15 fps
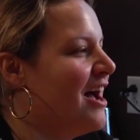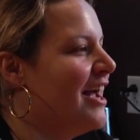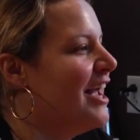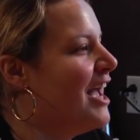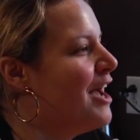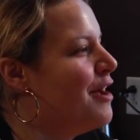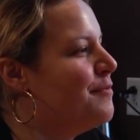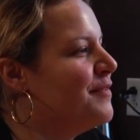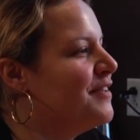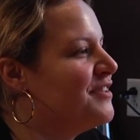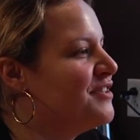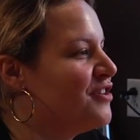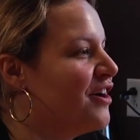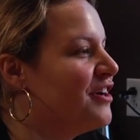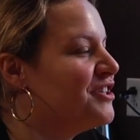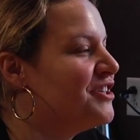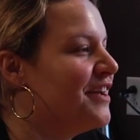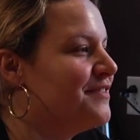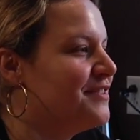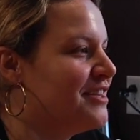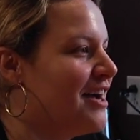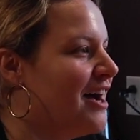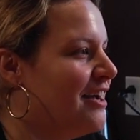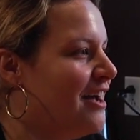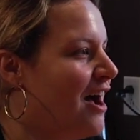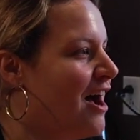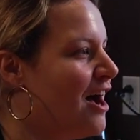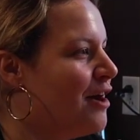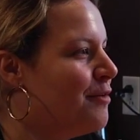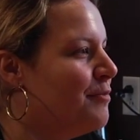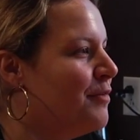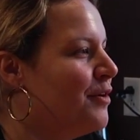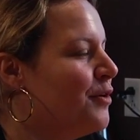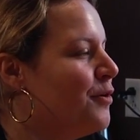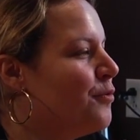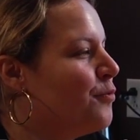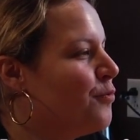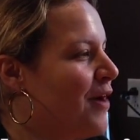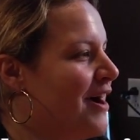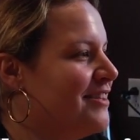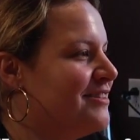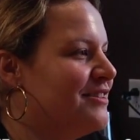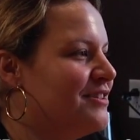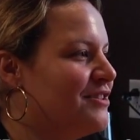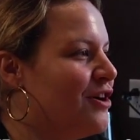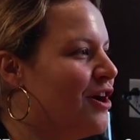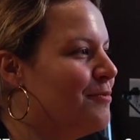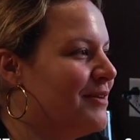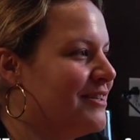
I am the StarChefs.com Rising Star